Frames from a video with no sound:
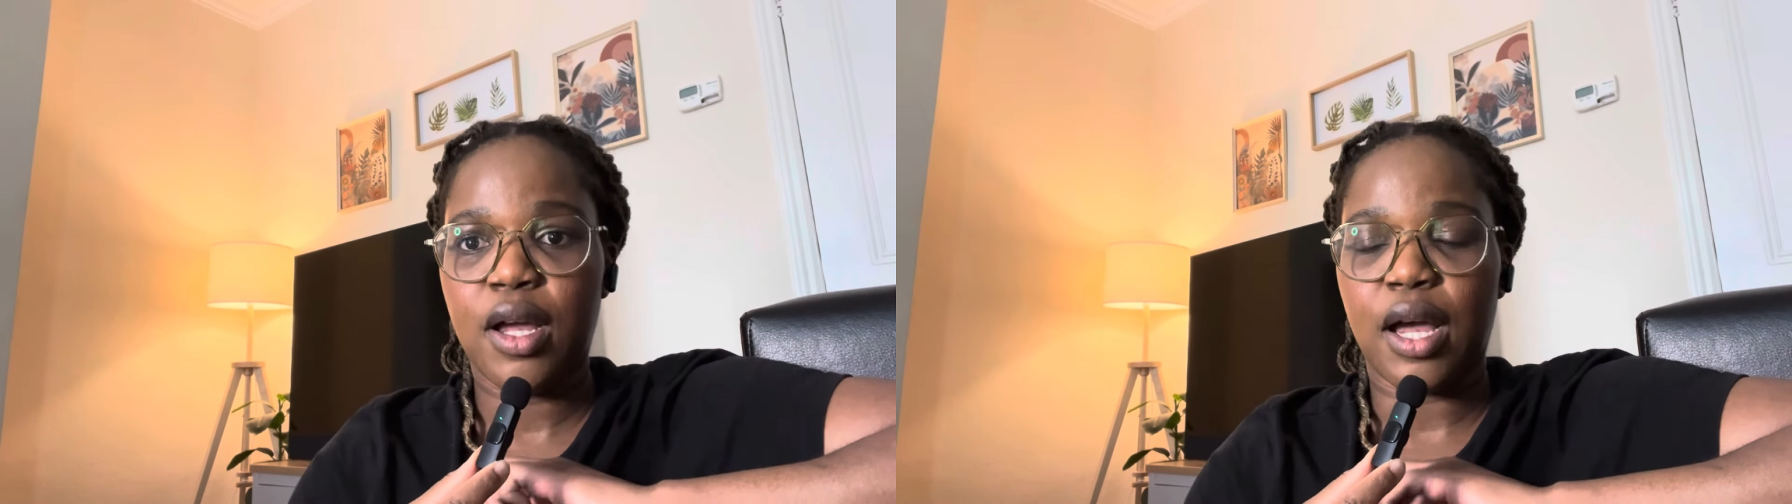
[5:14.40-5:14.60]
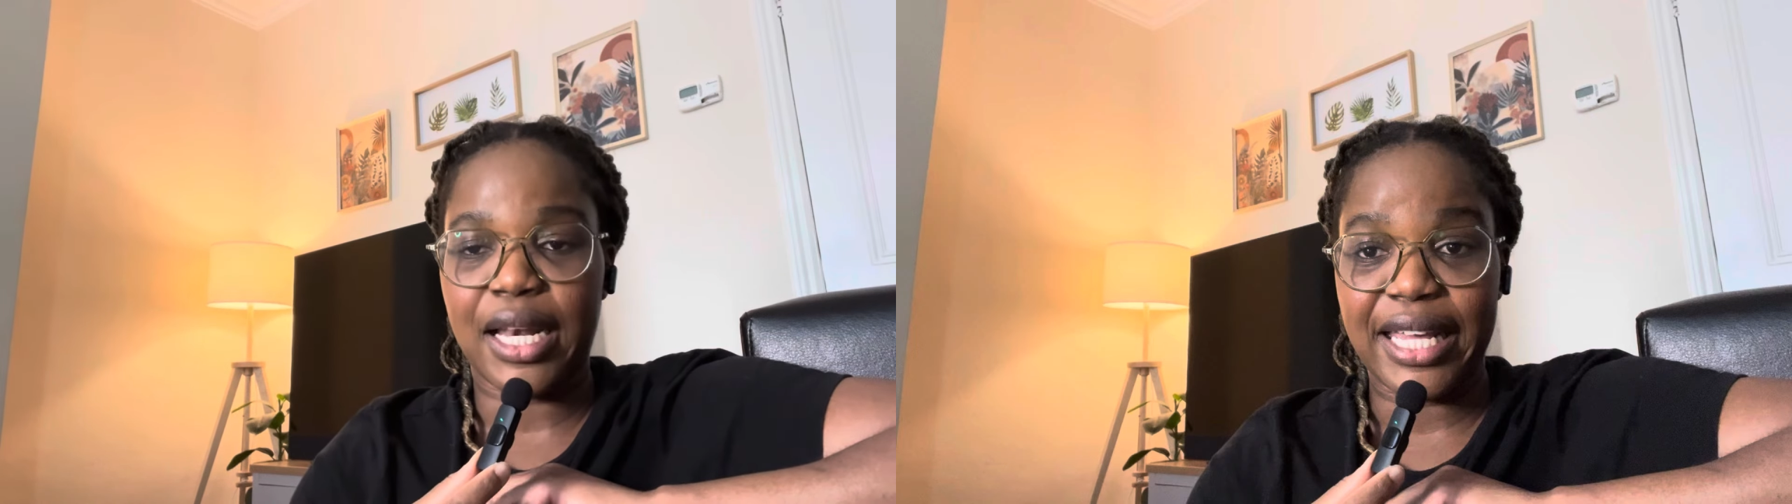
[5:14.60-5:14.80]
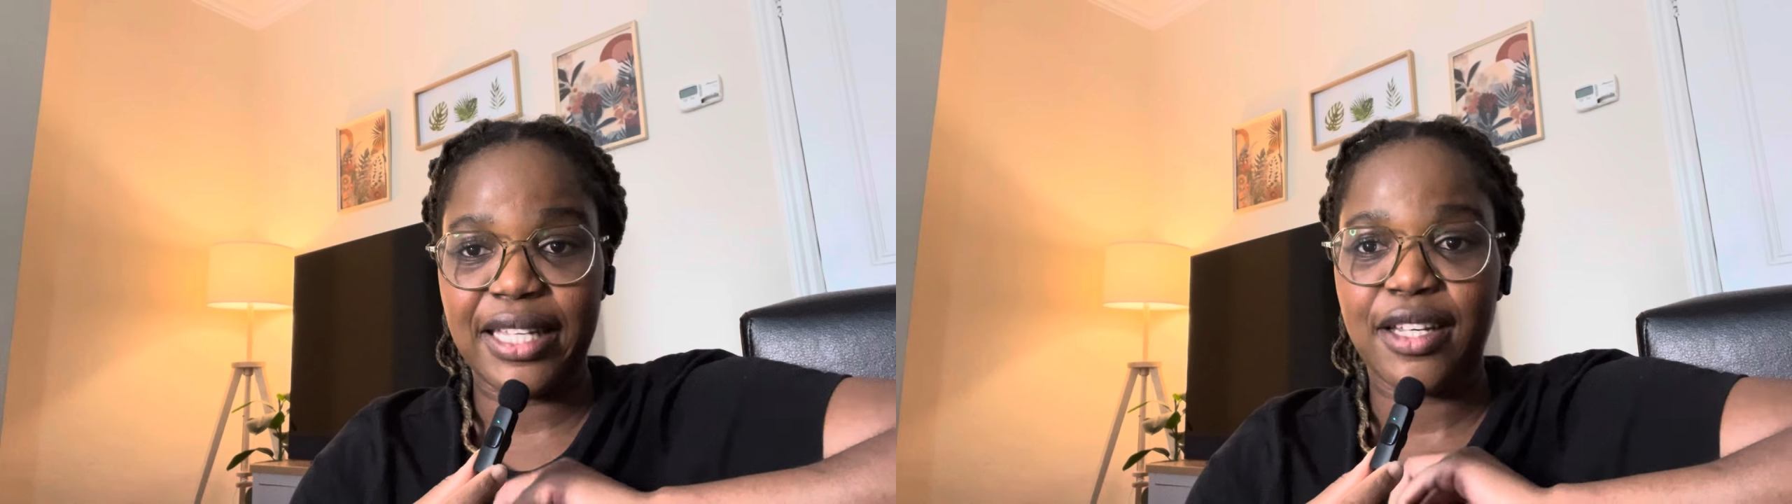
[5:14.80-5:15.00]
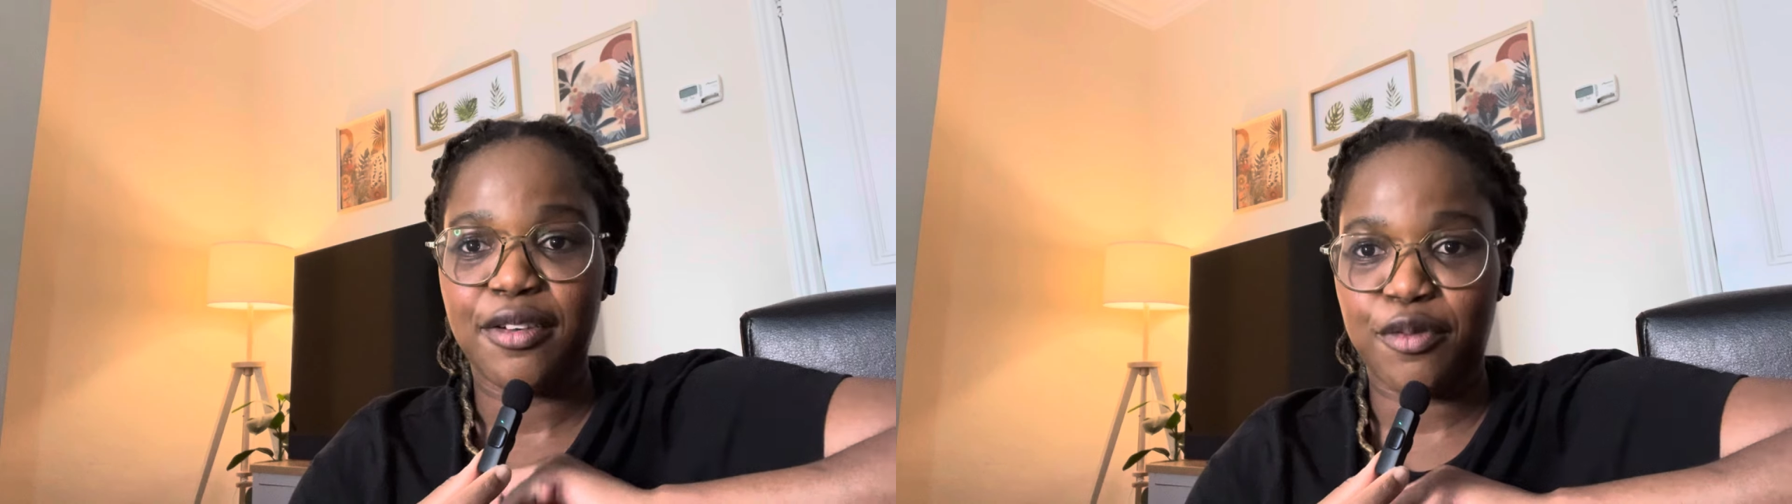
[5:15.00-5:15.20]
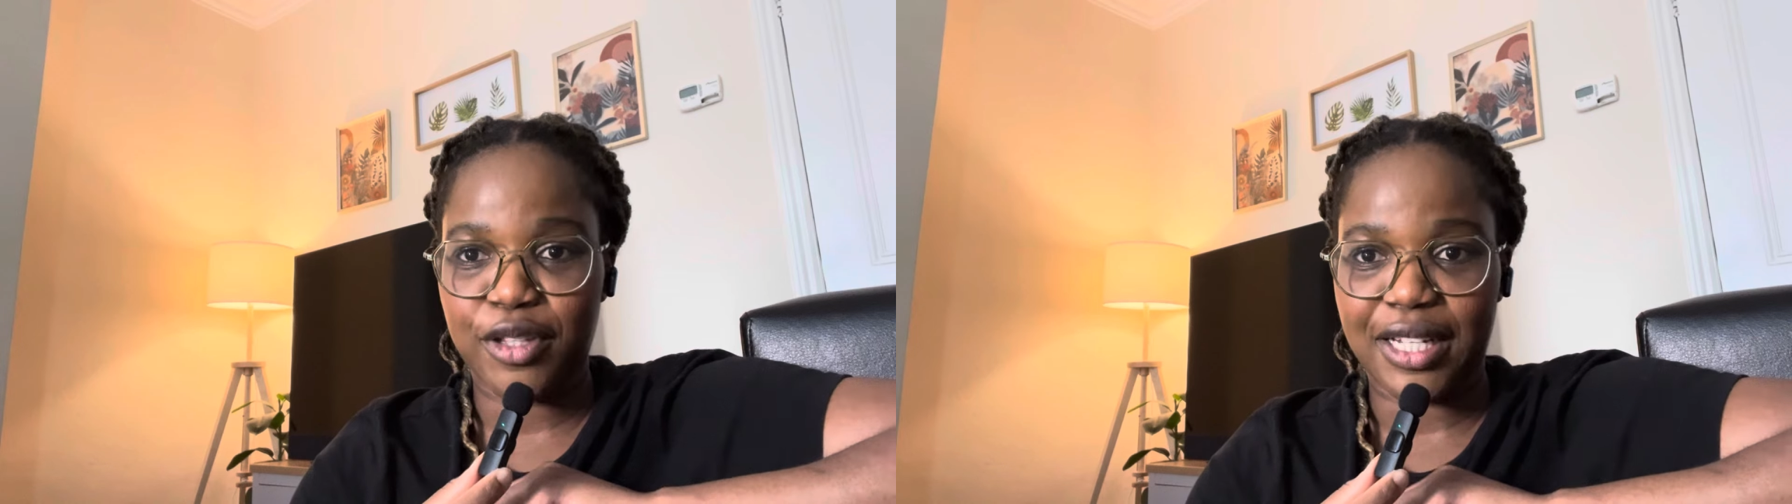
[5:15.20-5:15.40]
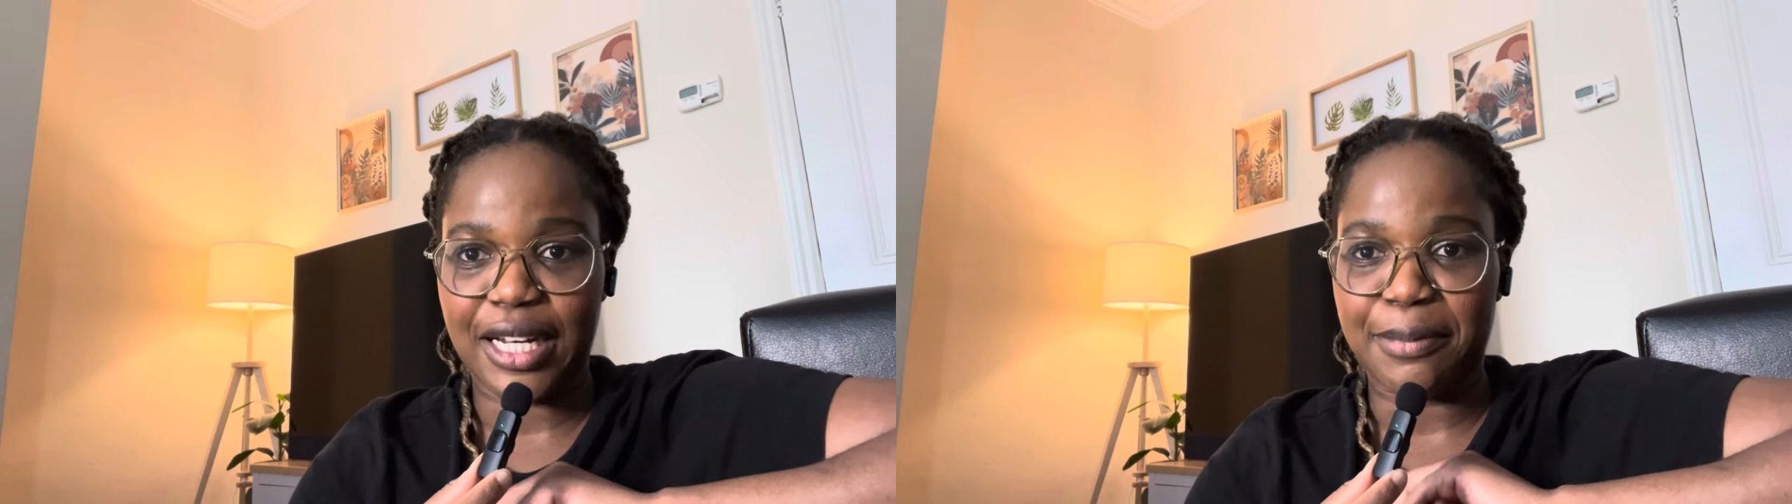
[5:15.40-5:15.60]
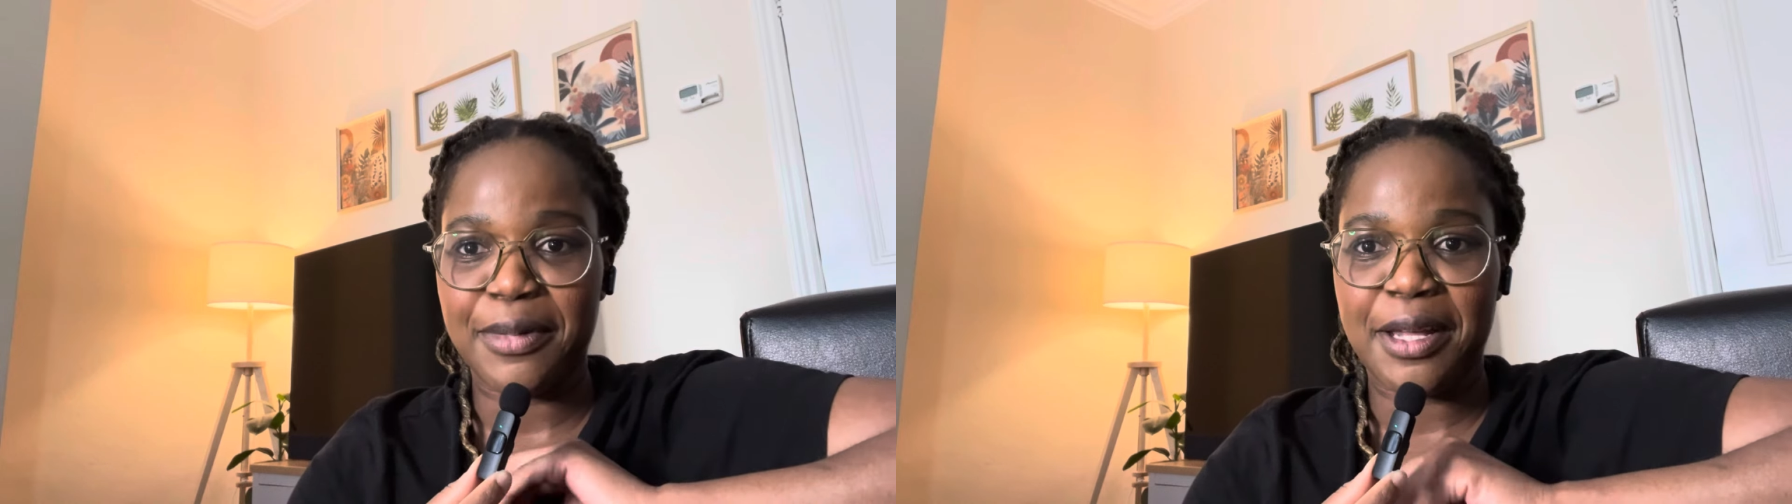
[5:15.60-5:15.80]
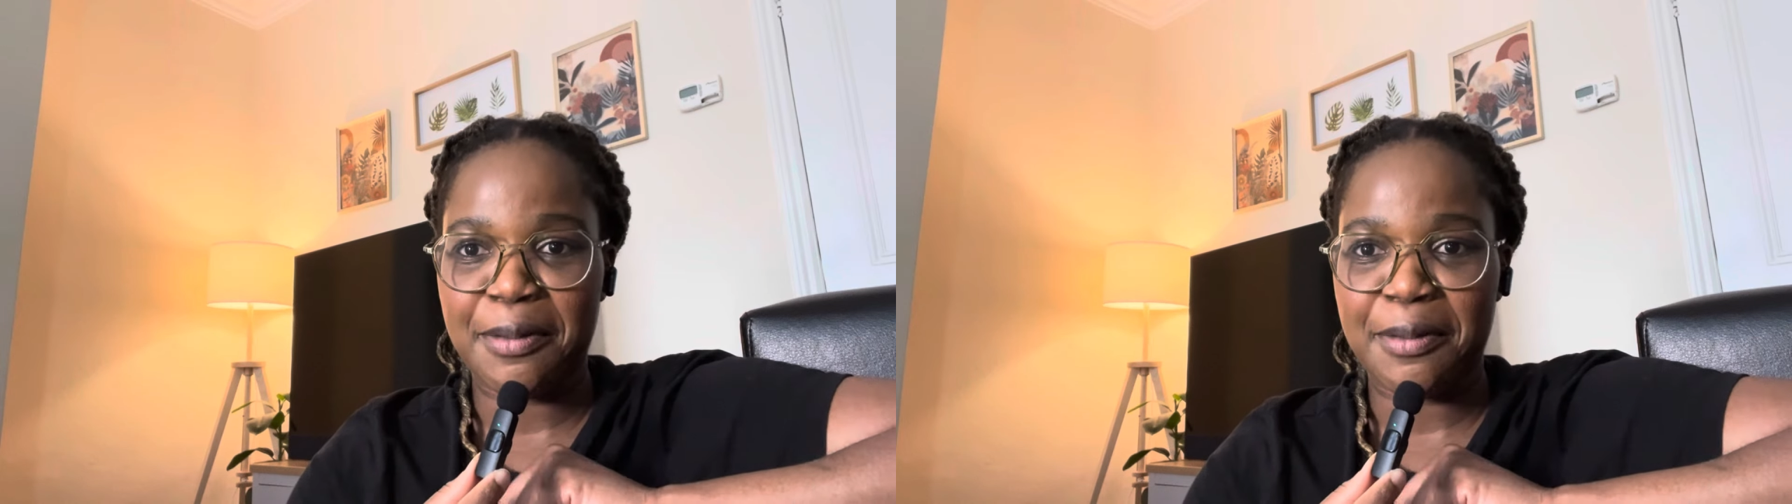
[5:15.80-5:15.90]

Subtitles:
link for the clip,